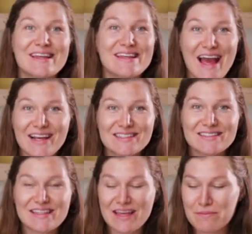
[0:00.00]

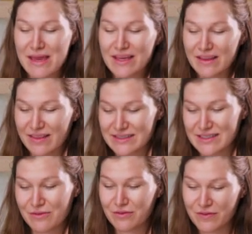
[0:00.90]
Next, they make this
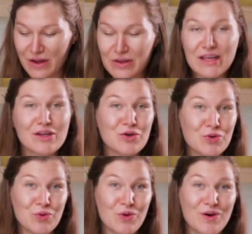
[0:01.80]
very
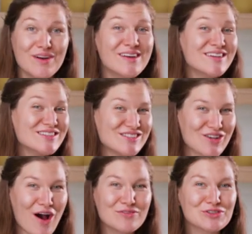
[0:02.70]
cool,
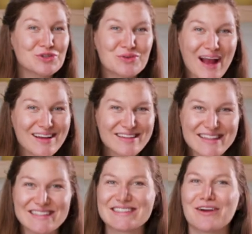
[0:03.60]
soft
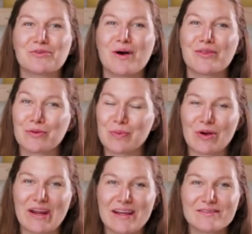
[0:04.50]
crackling sound while they're
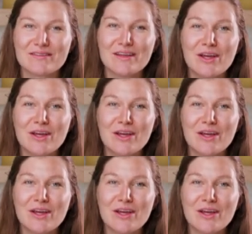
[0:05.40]
burning.